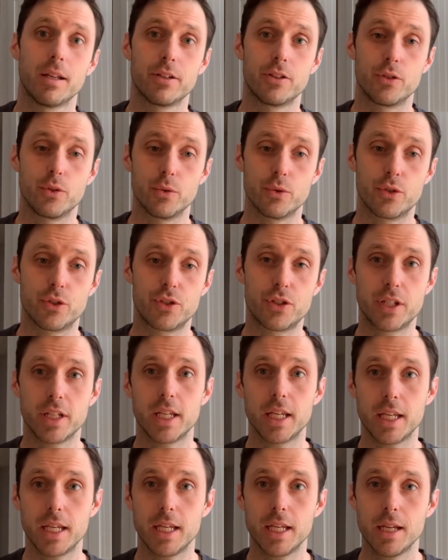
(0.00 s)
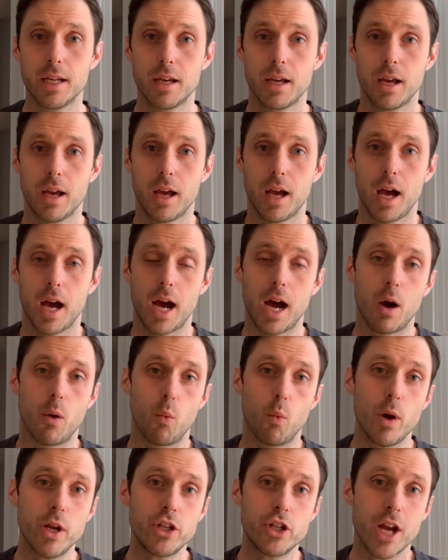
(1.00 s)
to see uh,
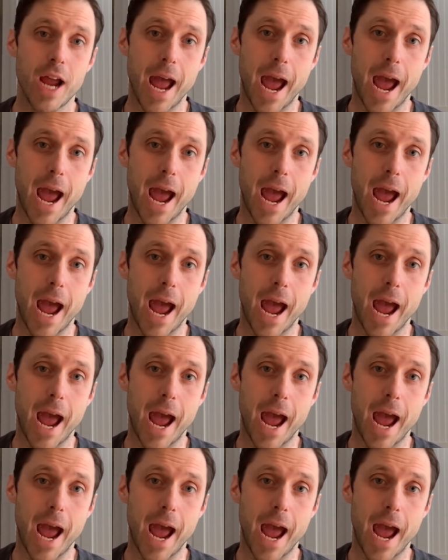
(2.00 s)
which